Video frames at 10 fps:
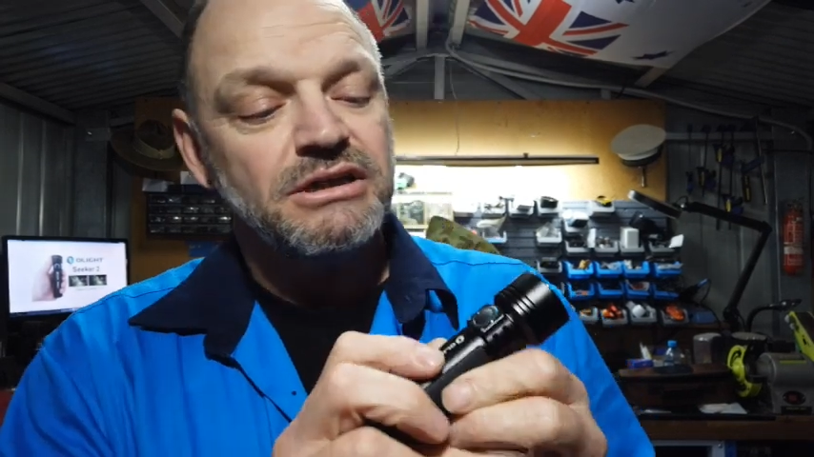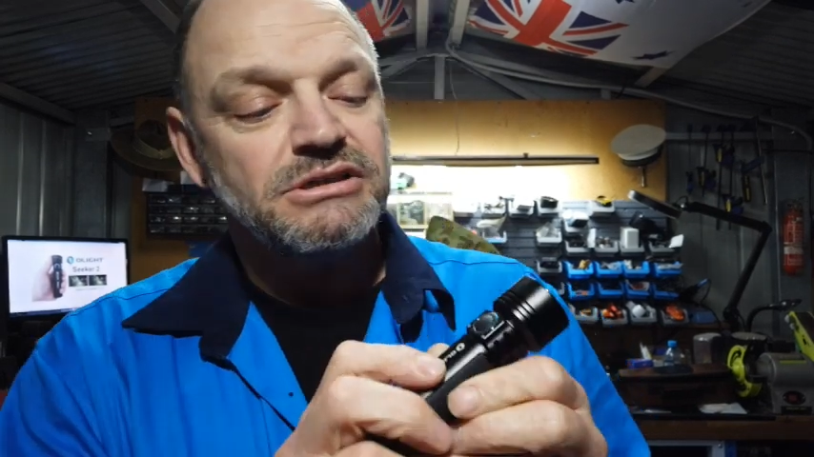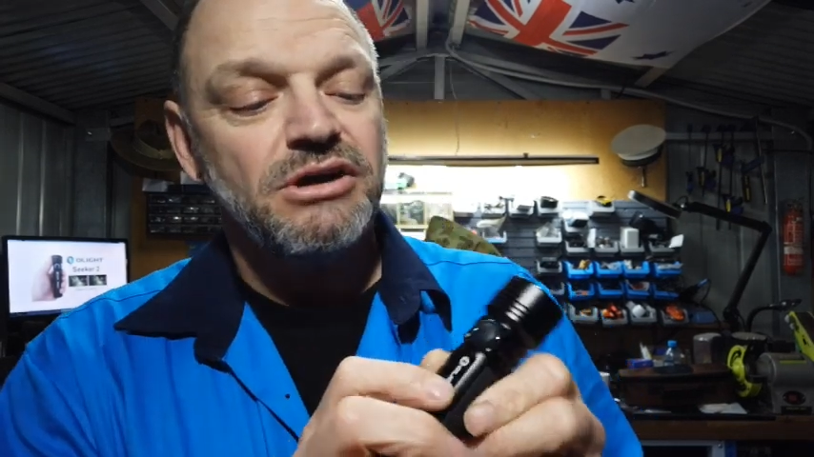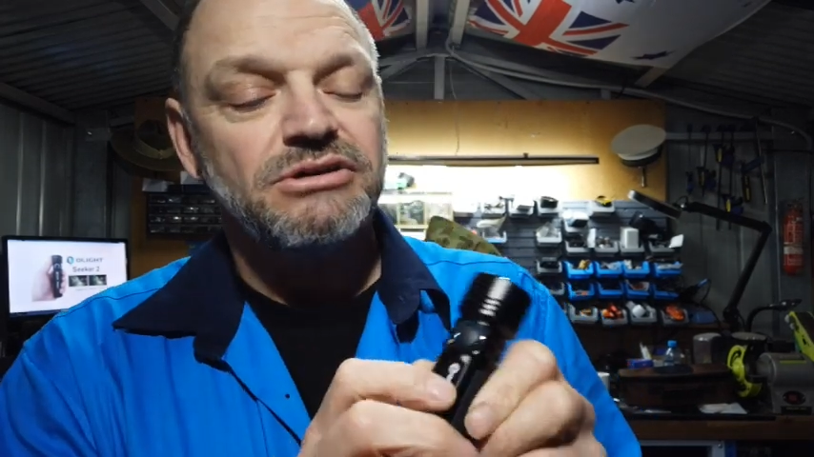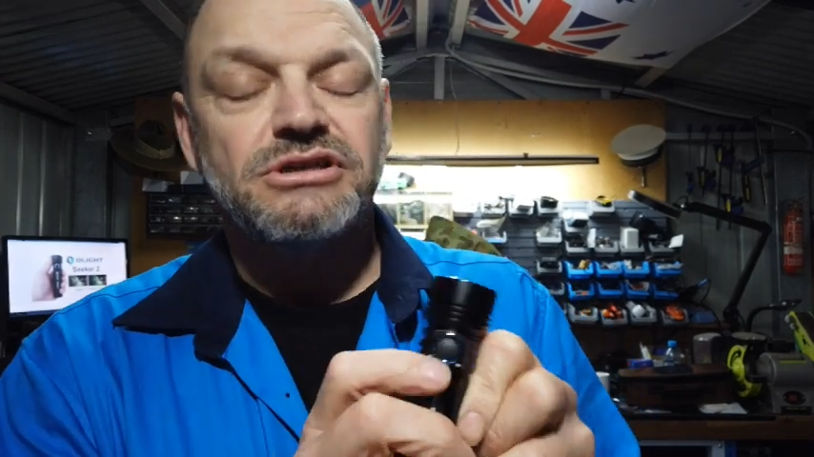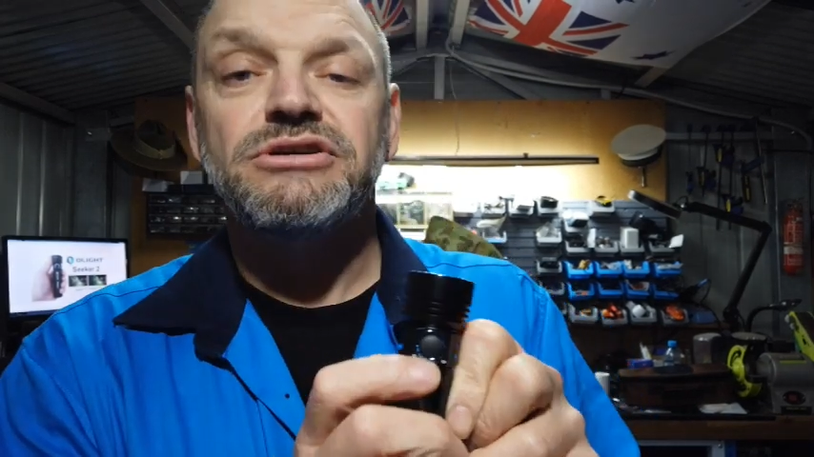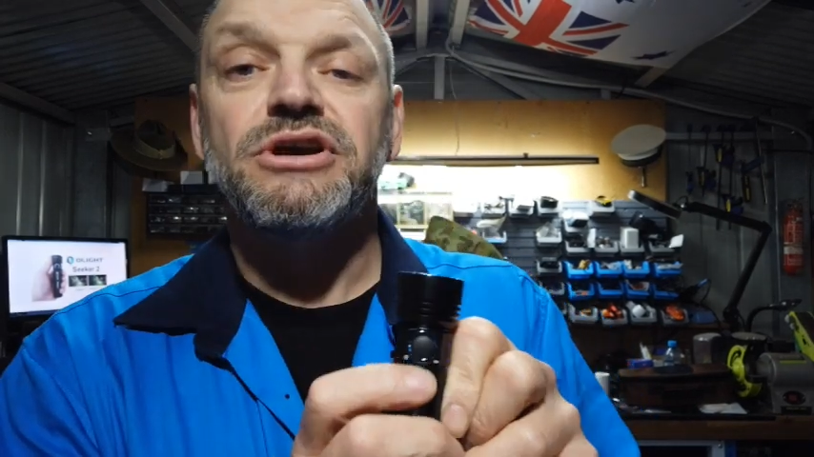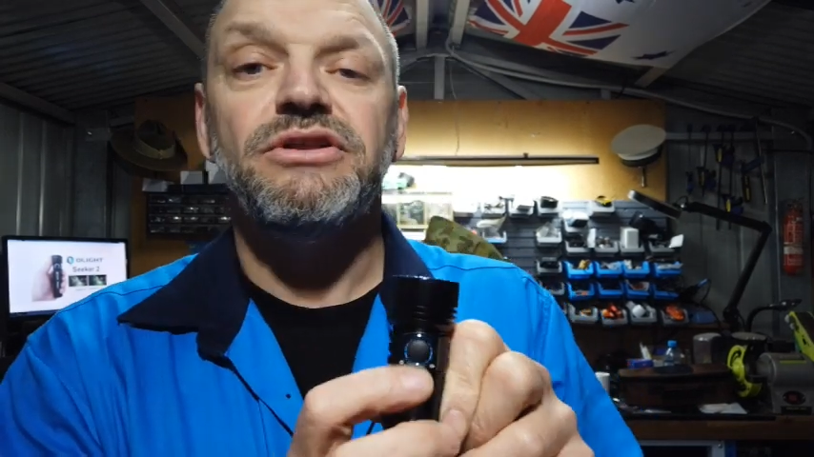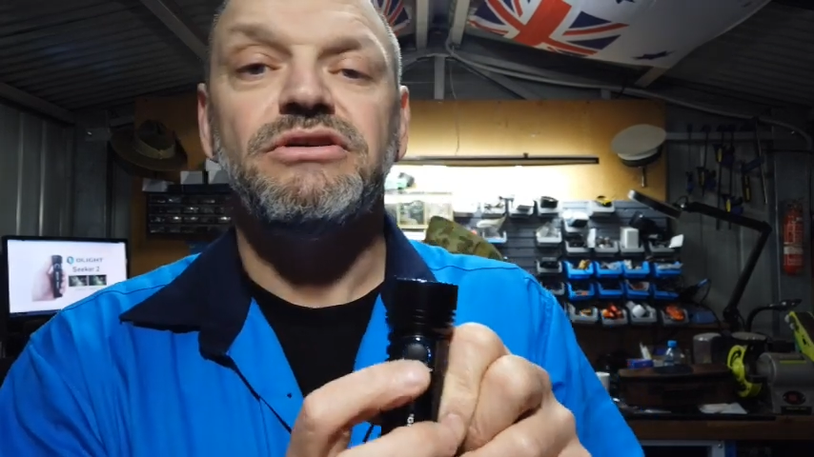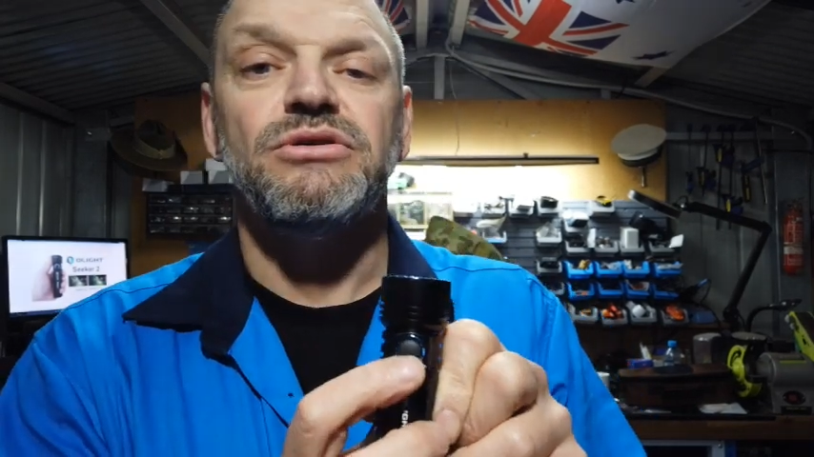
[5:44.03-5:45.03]
So to
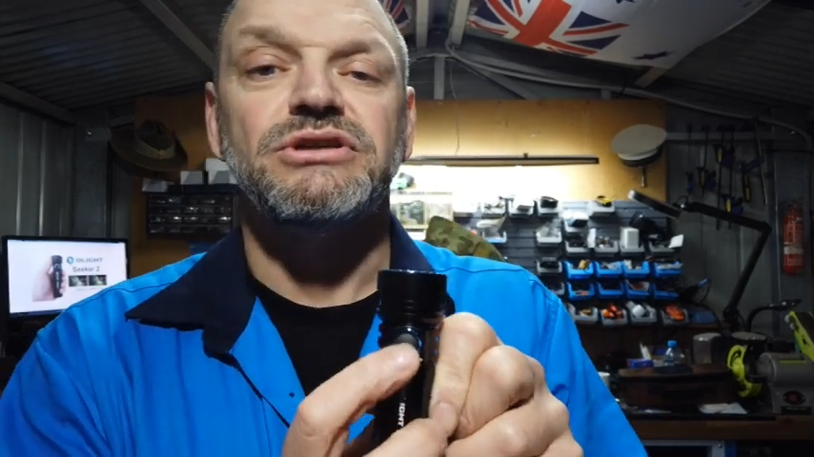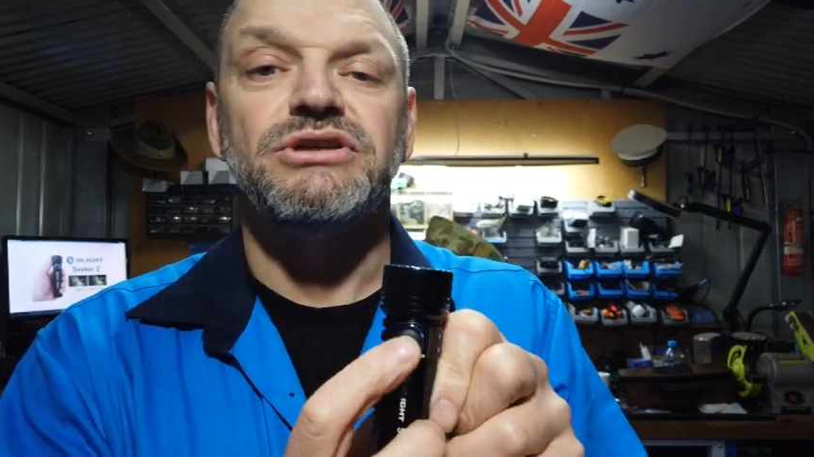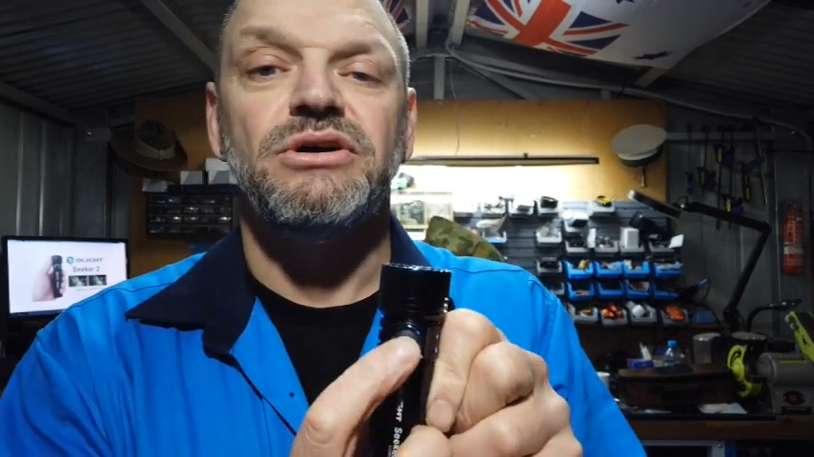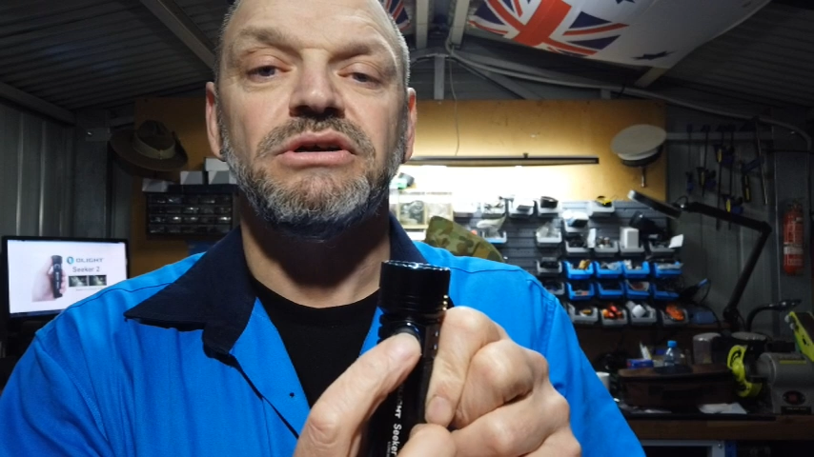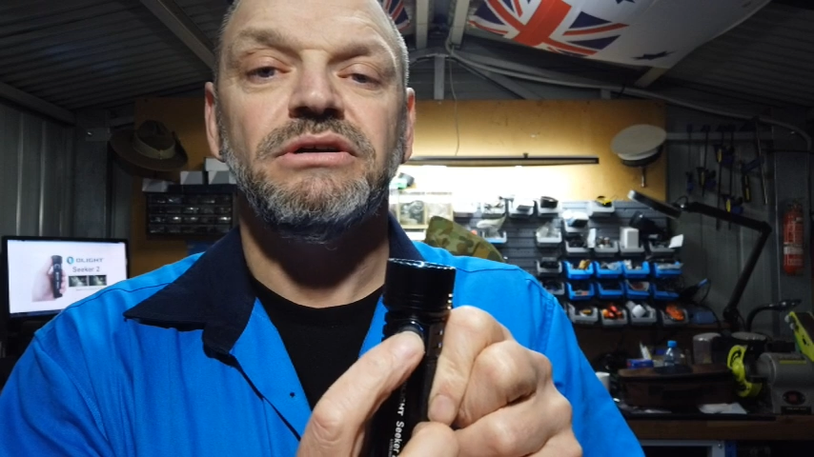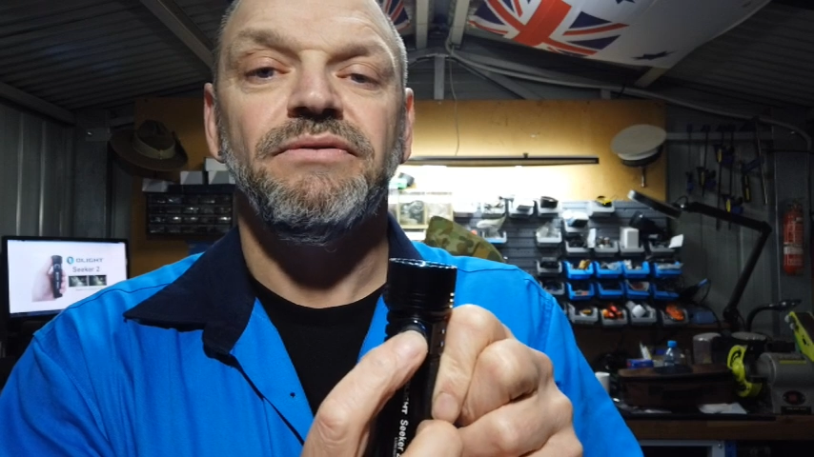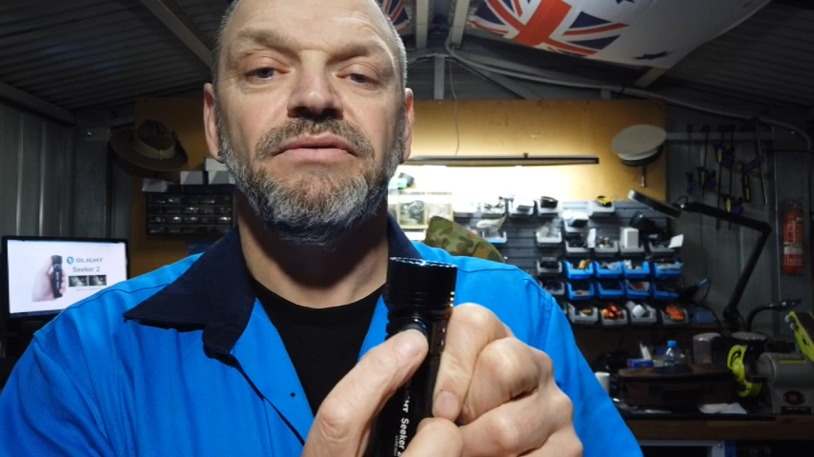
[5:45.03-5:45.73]
turn the torch on,